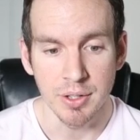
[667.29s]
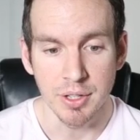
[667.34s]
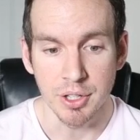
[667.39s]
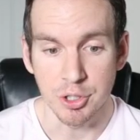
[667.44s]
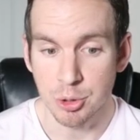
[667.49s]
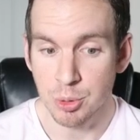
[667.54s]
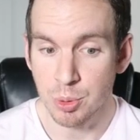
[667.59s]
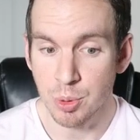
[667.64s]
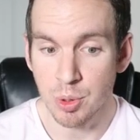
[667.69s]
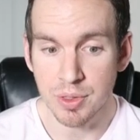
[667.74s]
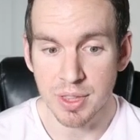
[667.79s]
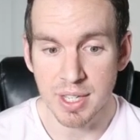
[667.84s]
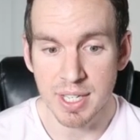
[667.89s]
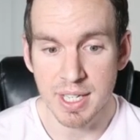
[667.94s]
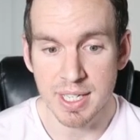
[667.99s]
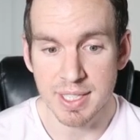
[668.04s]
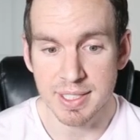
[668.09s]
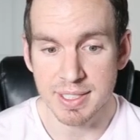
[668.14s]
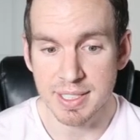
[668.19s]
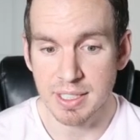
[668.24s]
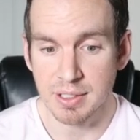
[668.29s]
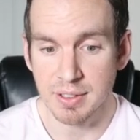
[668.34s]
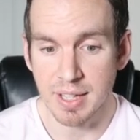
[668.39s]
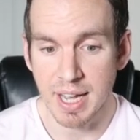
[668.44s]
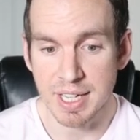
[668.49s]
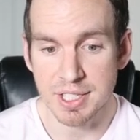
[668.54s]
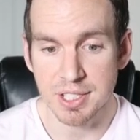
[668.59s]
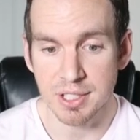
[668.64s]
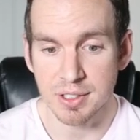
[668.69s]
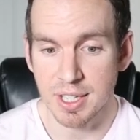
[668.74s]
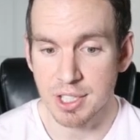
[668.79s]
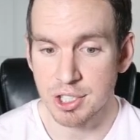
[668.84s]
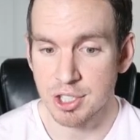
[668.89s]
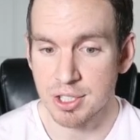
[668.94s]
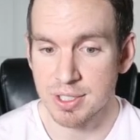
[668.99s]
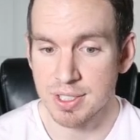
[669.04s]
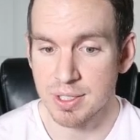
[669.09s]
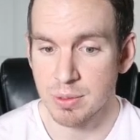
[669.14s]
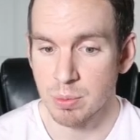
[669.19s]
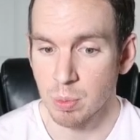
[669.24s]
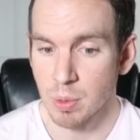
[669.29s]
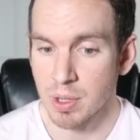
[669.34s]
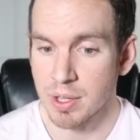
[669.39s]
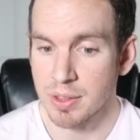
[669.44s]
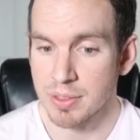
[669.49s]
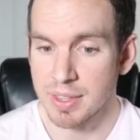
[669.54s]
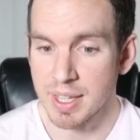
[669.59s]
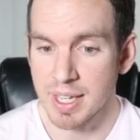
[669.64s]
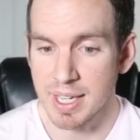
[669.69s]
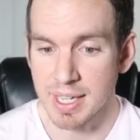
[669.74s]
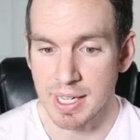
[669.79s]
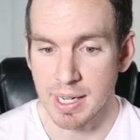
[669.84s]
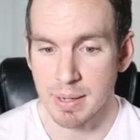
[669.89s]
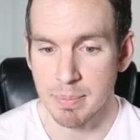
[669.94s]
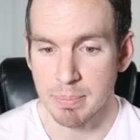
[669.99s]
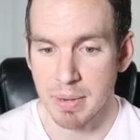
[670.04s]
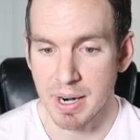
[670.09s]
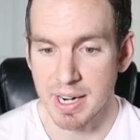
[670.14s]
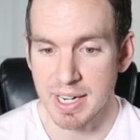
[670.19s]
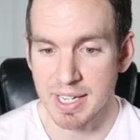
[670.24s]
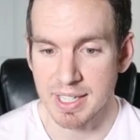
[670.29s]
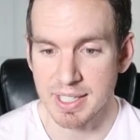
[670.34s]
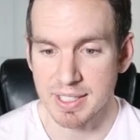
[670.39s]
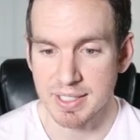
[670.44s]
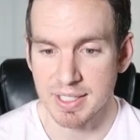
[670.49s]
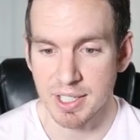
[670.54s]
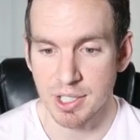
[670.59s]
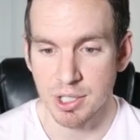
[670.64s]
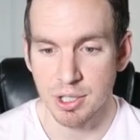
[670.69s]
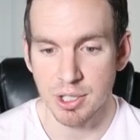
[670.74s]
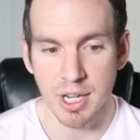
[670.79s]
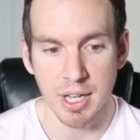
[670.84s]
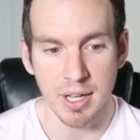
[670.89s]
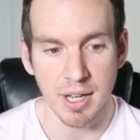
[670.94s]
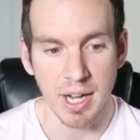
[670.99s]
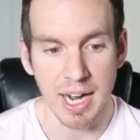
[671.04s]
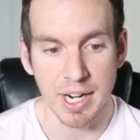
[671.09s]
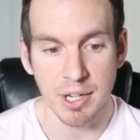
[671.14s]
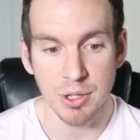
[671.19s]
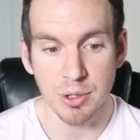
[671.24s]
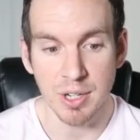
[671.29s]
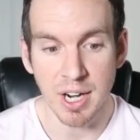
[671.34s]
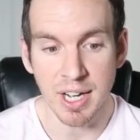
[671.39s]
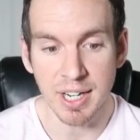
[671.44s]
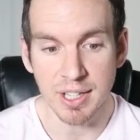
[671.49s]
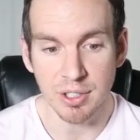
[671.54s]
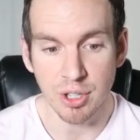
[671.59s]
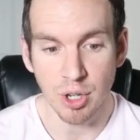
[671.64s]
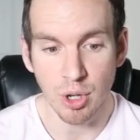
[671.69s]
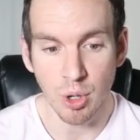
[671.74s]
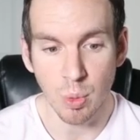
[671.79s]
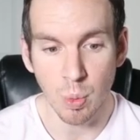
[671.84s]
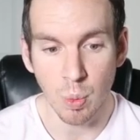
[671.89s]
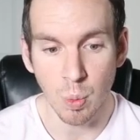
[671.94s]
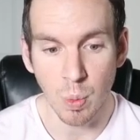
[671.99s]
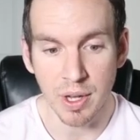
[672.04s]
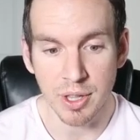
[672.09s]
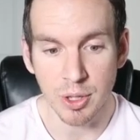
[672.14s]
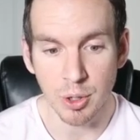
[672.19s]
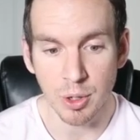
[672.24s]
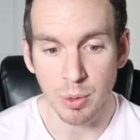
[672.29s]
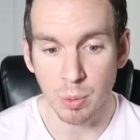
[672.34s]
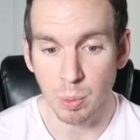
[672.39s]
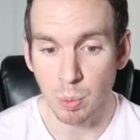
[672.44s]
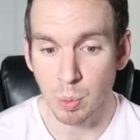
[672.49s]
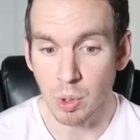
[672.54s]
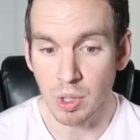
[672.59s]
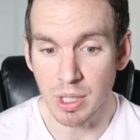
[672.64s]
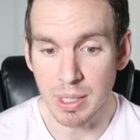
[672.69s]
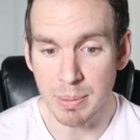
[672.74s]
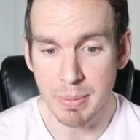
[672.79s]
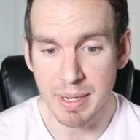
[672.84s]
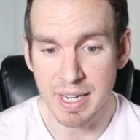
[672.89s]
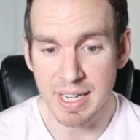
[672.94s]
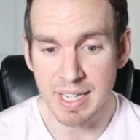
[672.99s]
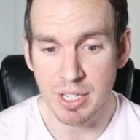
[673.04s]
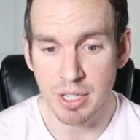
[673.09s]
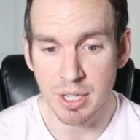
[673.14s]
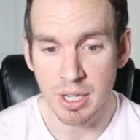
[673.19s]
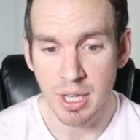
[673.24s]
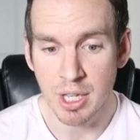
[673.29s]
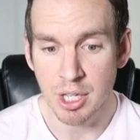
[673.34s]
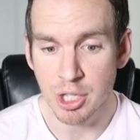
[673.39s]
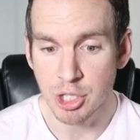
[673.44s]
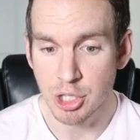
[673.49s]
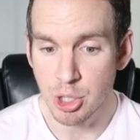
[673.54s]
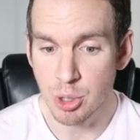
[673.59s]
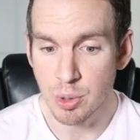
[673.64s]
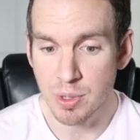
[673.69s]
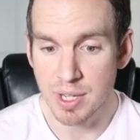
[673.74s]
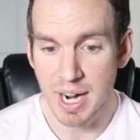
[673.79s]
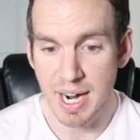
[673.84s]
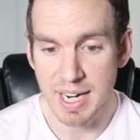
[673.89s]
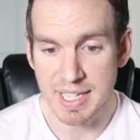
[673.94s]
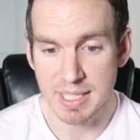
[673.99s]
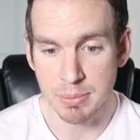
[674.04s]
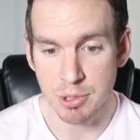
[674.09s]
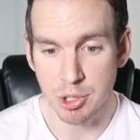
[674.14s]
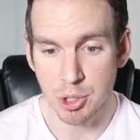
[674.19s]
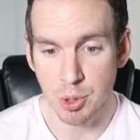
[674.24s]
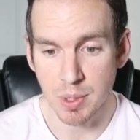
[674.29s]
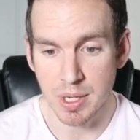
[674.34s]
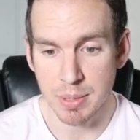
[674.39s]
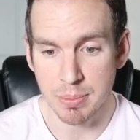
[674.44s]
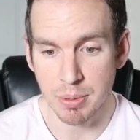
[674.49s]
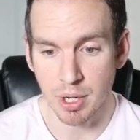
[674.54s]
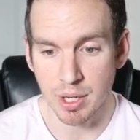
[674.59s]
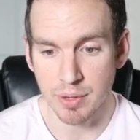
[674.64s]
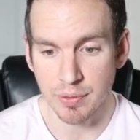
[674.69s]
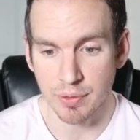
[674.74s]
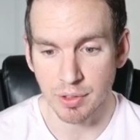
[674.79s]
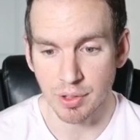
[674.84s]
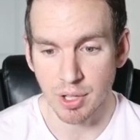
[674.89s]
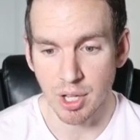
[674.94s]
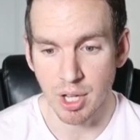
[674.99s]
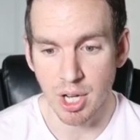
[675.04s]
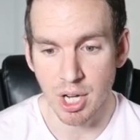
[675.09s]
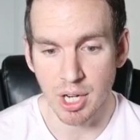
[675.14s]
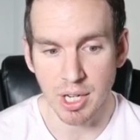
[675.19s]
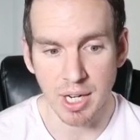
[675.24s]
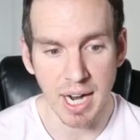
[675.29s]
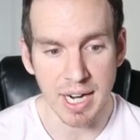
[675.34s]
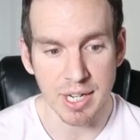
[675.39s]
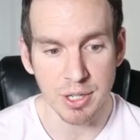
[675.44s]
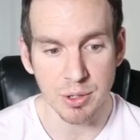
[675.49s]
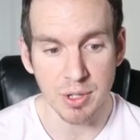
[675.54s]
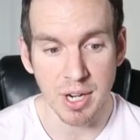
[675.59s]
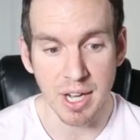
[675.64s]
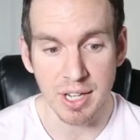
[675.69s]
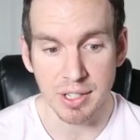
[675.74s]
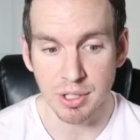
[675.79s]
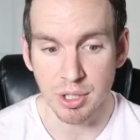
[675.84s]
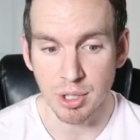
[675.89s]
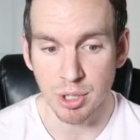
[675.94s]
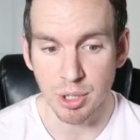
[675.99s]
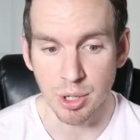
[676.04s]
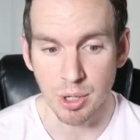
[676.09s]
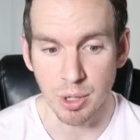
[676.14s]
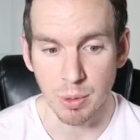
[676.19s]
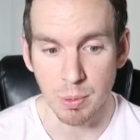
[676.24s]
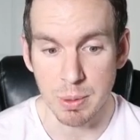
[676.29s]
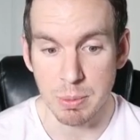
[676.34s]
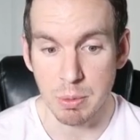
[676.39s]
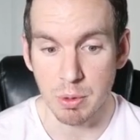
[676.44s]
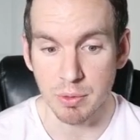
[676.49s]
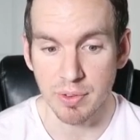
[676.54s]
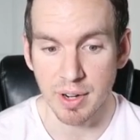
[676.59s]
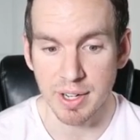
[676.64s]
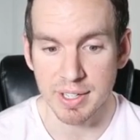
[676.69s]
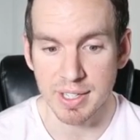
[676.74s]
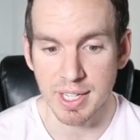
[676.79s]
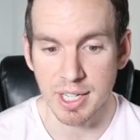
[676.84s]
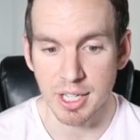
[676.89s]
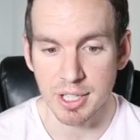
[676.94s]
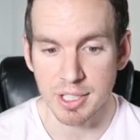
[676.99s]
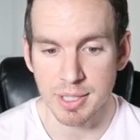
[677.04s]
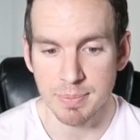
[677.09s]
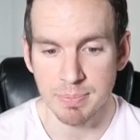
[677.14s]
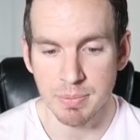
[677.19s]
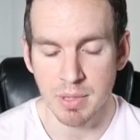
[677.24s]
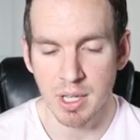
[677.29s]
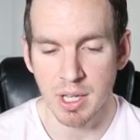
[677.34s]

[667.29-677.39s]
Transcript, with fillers: The truth is, the last election did one thing, Biden continued. I do not know whether it really made you guys a majority party for long. I do not know. We will find out.